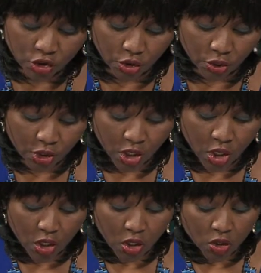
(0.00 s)
you
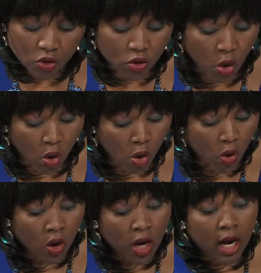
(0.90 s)

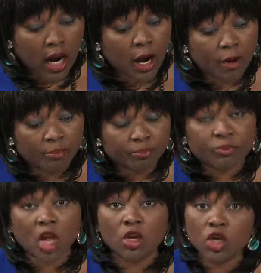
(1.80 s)
so um,
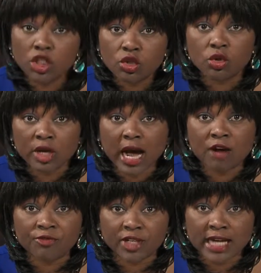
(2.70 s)
you need to look out
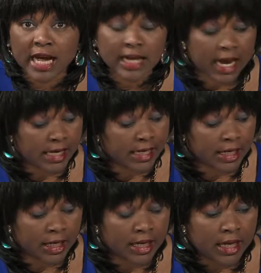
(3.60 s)
for that and
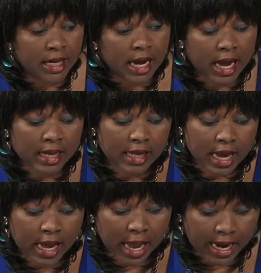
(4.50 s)
uh, uh,
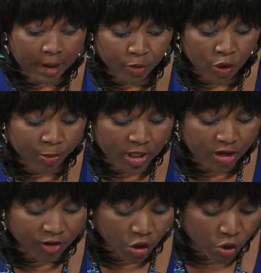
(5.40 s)
uh and i'm going to be
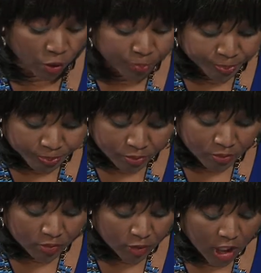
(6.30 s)
giving you
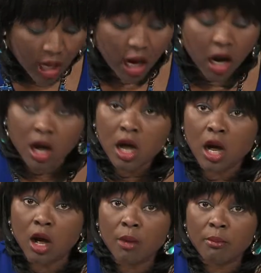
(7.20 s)
uh,
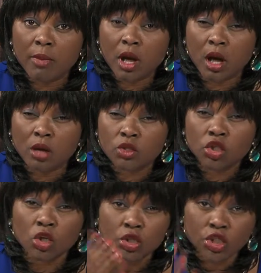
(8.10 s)
um, a uh,
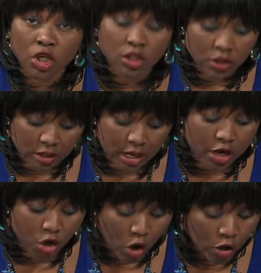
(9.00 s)
solution
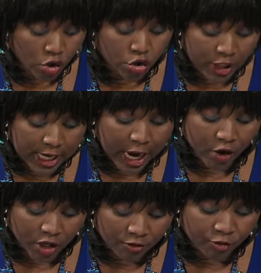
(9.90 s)
you know usually i'll
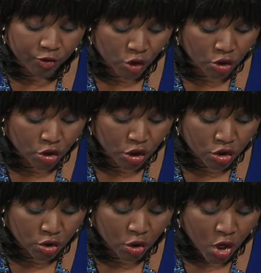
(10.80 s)
give solution
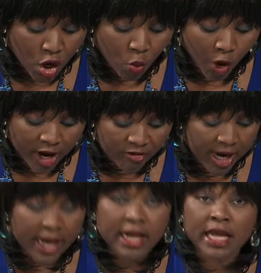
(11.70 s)
to whatever
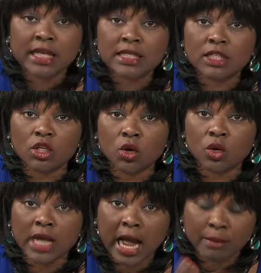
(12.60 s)
it is you know
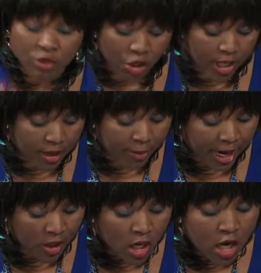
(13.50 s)
that i'm talking
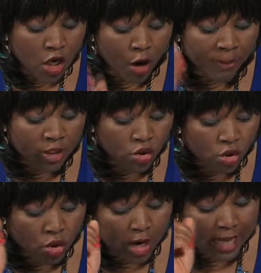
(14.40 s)
about number
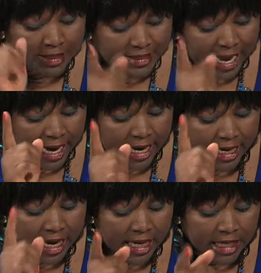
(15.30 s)
two sign
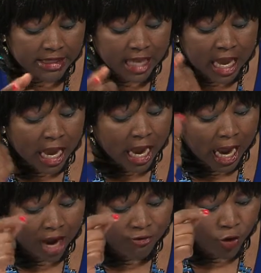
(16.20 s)
again is
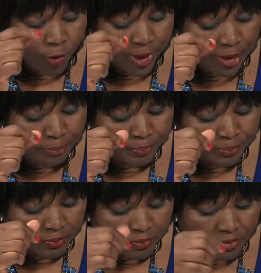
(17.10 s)
have you been
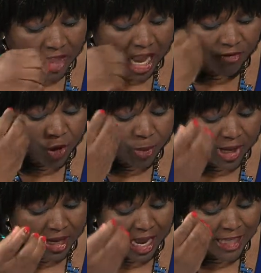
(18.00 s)
have you
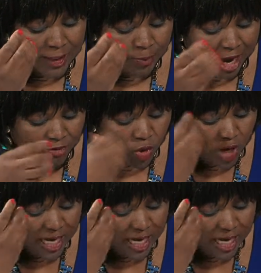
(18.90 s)
been have you